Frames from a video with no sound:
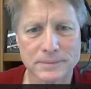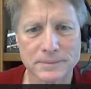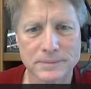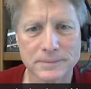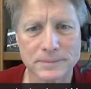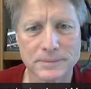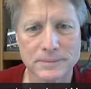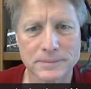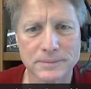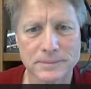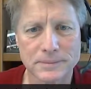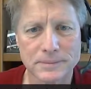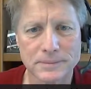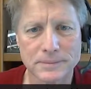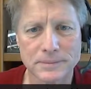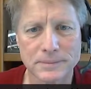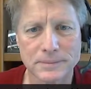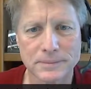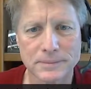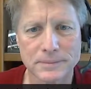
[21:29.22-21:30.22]

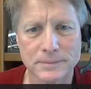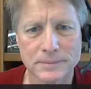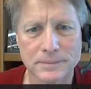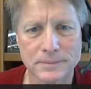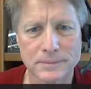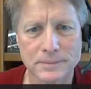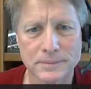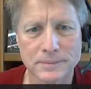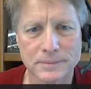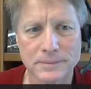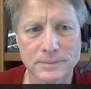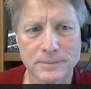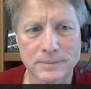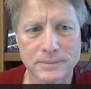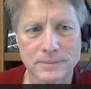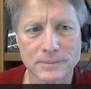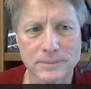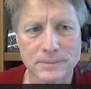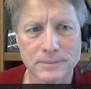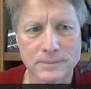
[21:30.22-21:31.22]

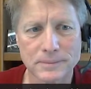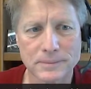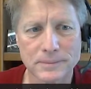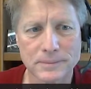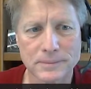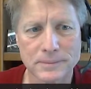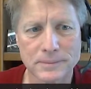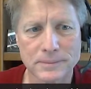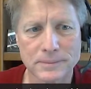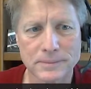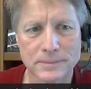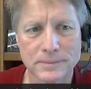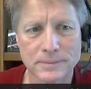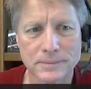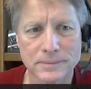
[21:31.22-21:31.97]
This person isn't speaking.